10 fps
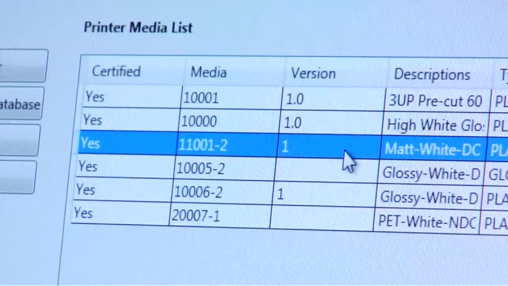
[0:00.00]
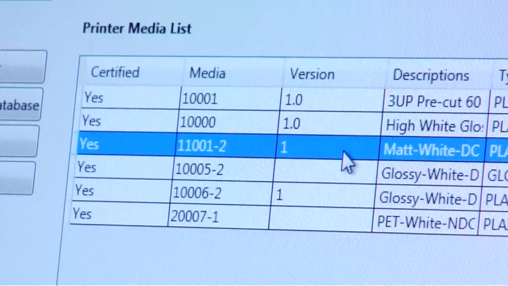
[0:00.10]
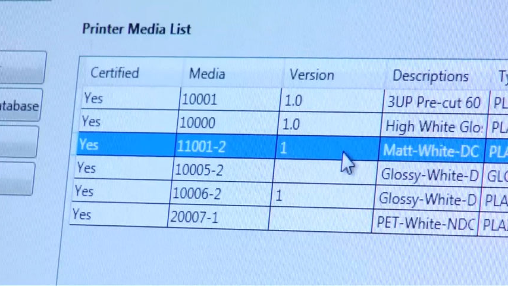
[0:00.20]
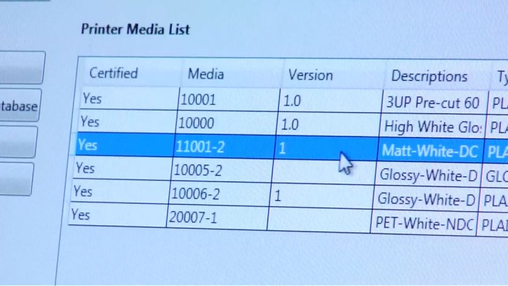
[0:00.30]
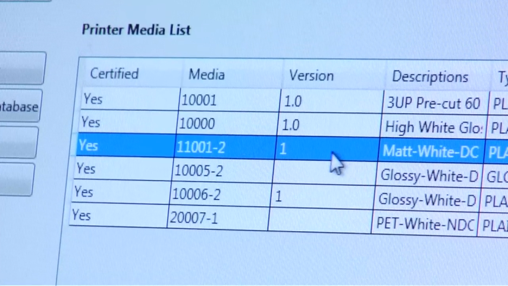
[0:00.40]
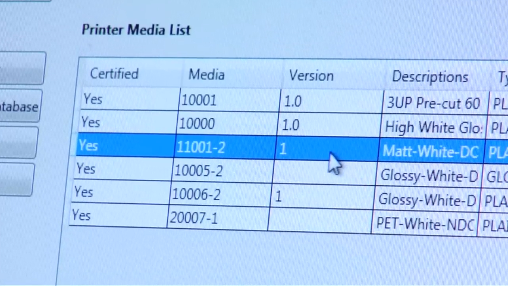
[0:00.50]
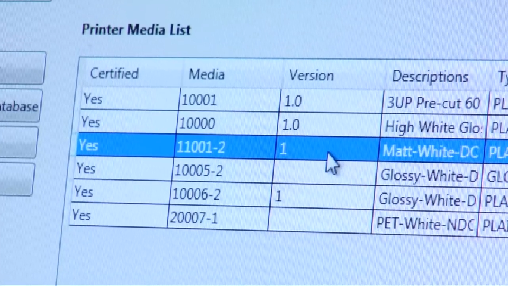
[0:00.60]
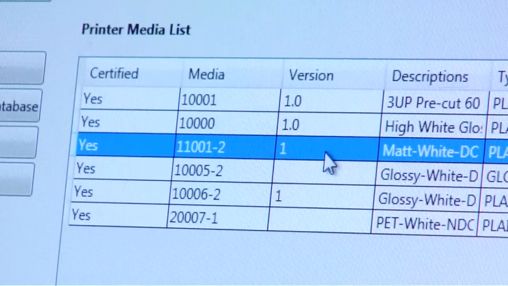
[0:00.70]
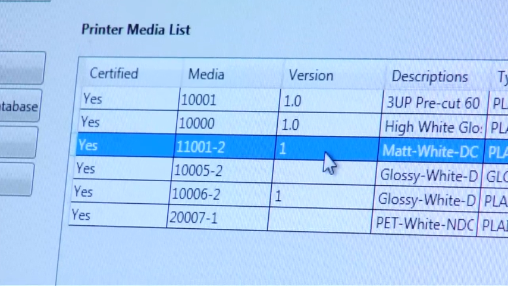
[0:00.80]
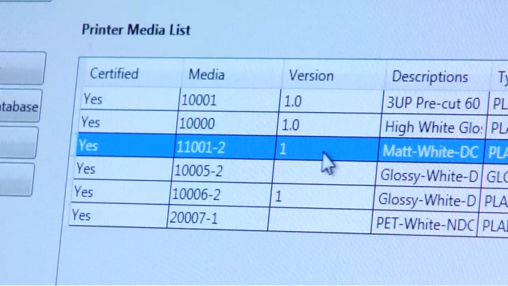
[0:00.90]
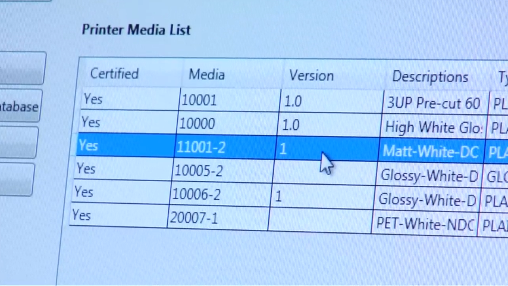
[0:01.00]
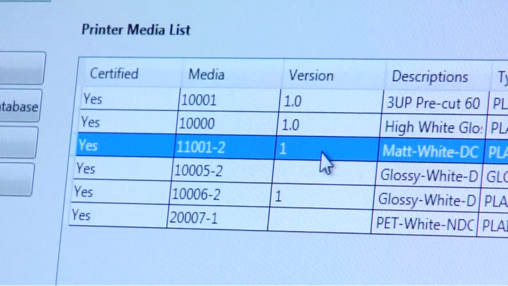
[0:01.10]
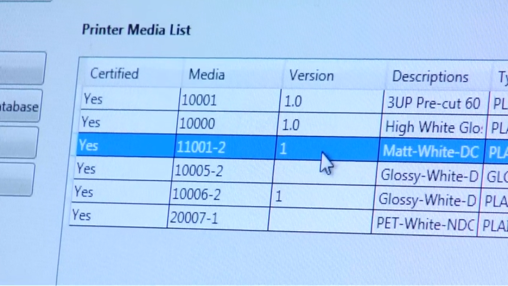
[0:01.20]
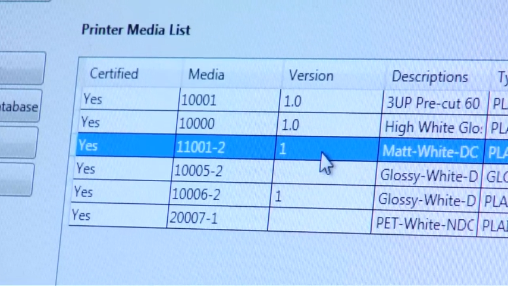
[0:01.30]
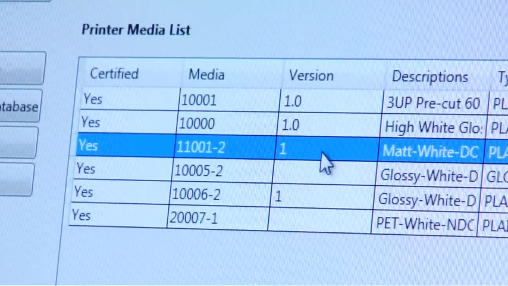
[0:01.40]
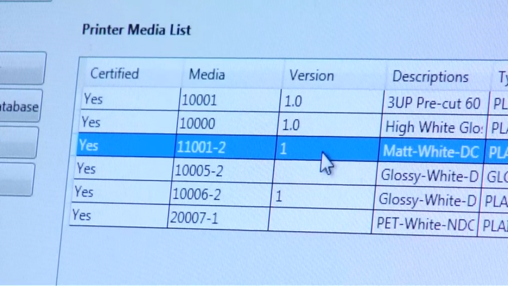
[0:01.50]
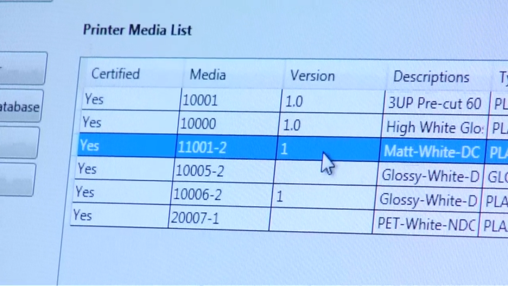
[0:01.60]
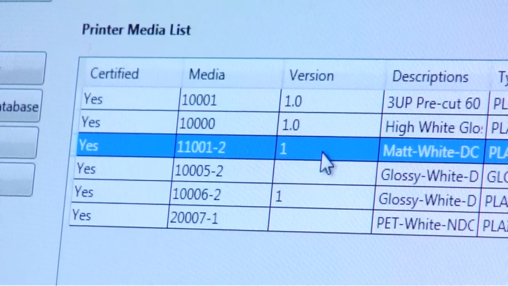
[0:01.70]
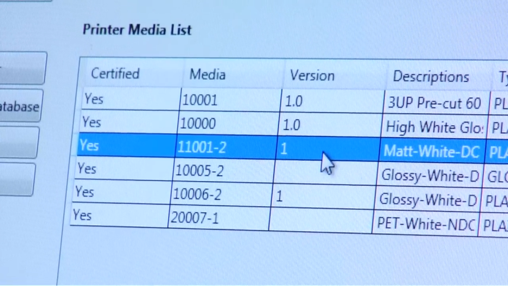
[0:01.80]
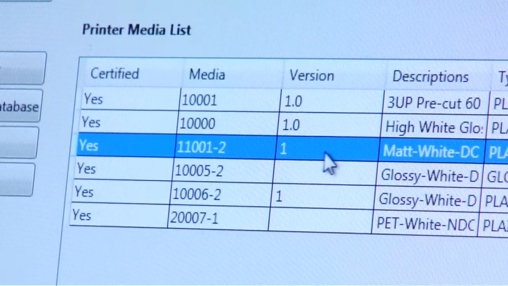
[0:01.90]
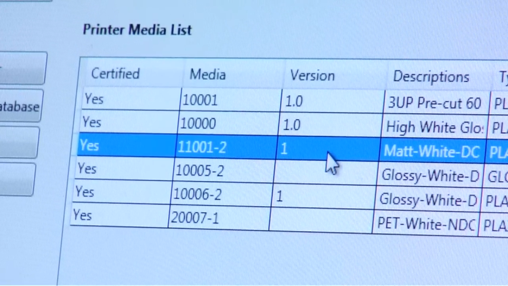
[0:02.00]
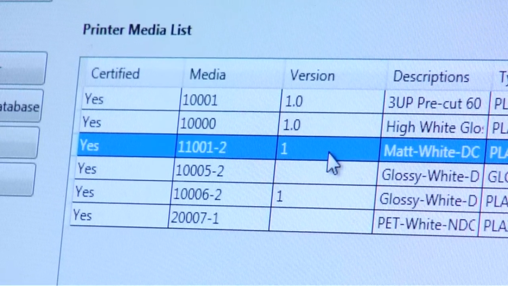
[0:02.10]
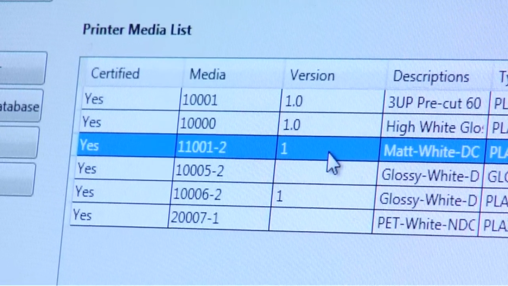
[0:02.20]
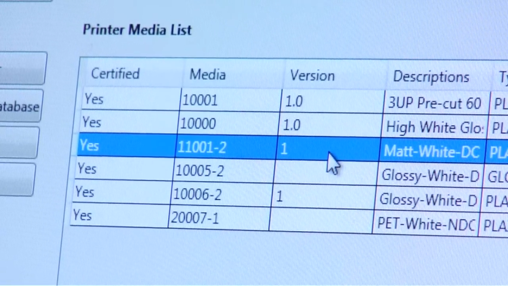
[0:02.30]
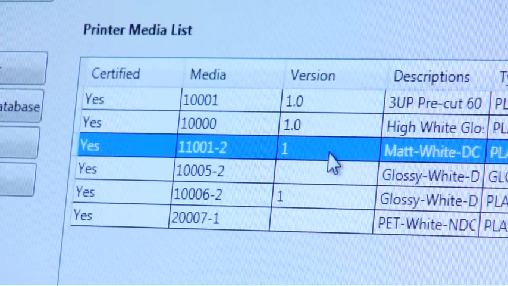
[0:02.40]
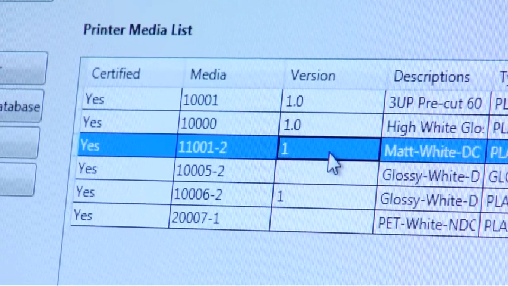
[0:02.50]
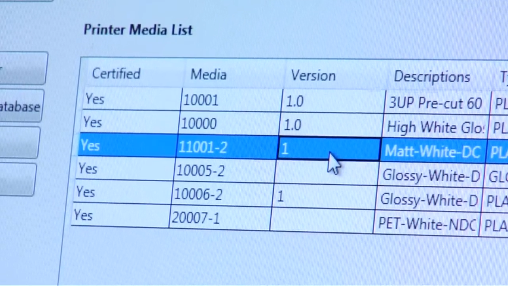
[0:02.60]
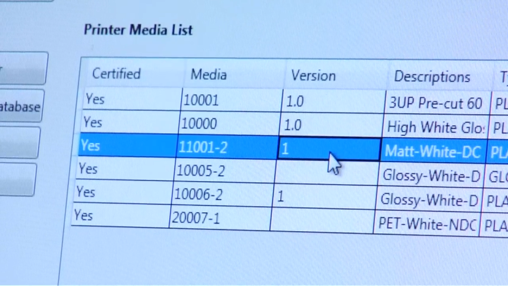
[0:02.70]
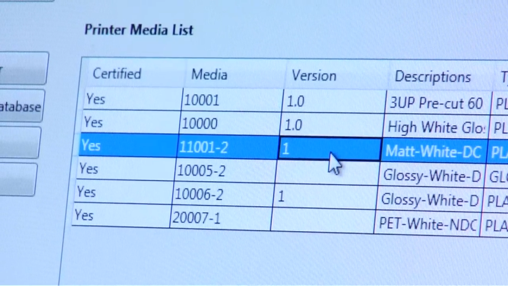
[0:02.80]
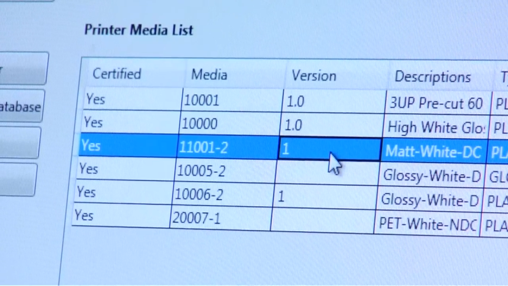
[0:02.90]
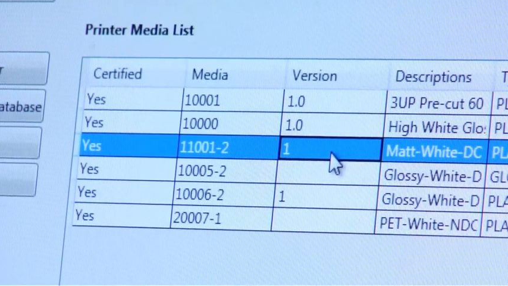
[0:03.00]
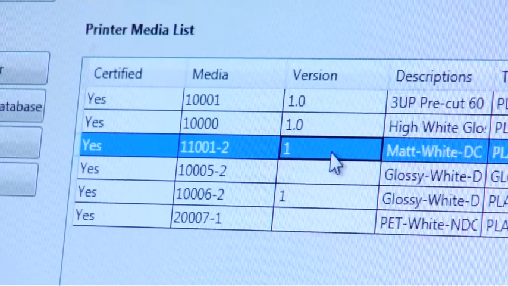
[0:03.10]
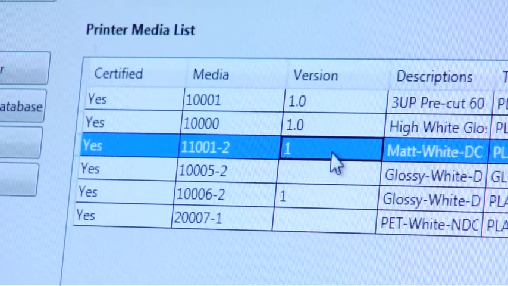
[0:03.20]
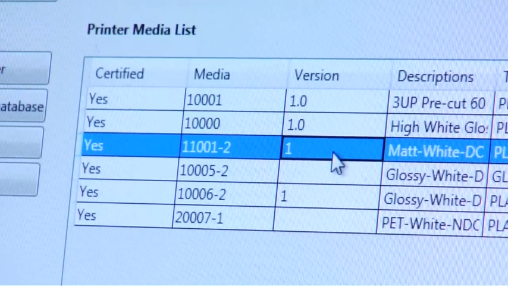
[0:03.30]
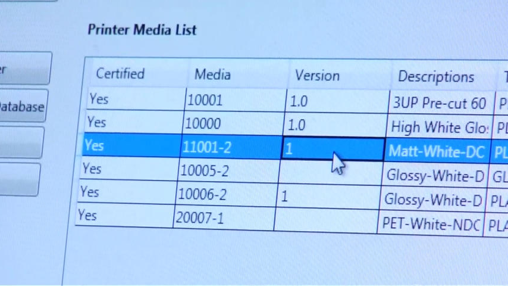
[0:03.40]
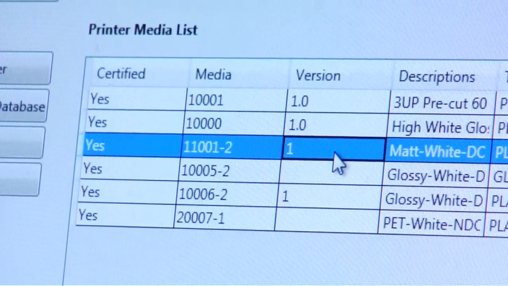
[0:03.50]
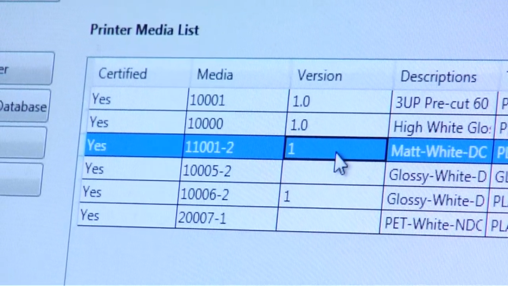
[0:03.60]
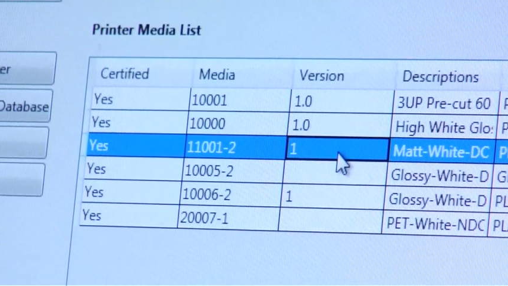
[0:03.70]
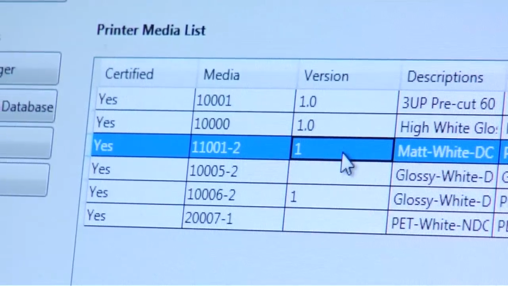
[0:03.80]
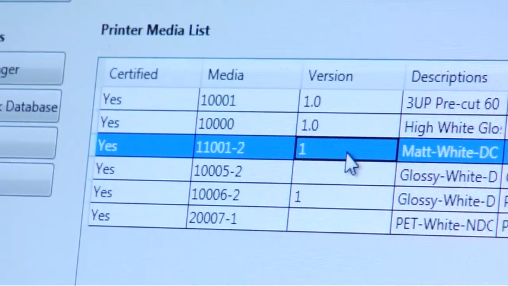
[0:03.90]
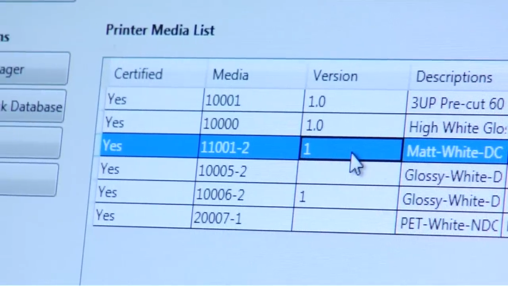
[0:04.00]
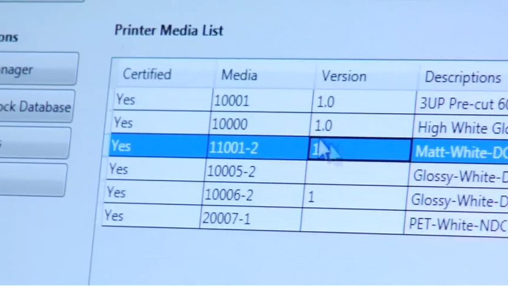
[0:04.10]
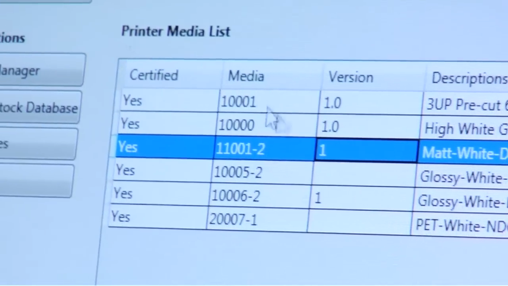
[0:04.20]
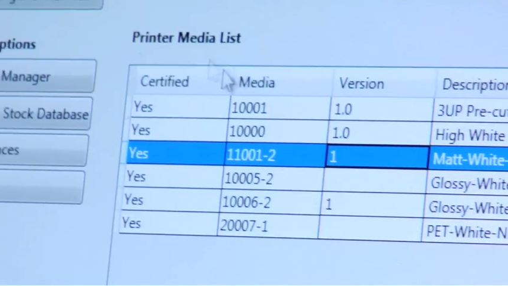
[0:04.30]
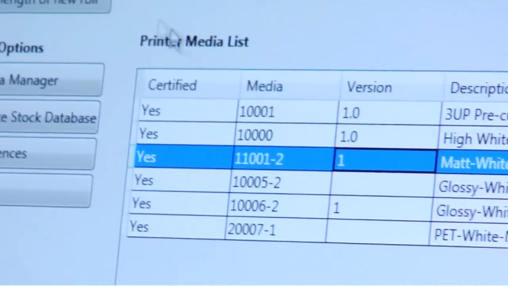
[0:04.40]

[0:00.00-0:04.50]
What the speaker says: (no speaker visible)